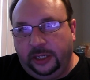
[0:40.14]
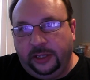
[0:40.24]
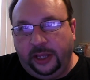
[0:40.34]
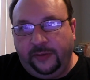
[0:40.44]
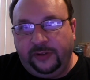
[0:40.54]

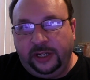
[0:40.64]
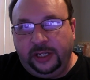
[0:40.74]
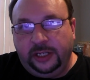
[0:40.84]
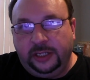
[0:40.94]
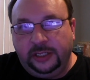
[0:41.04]

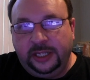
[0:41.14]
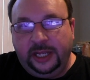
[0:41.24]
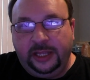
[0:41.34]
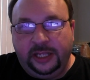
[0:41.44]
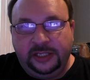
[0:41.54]
Every
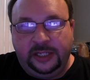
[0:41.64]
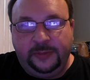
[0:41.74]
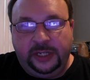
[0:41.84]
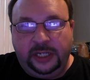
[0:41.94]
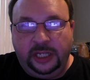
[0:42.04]
day they send me an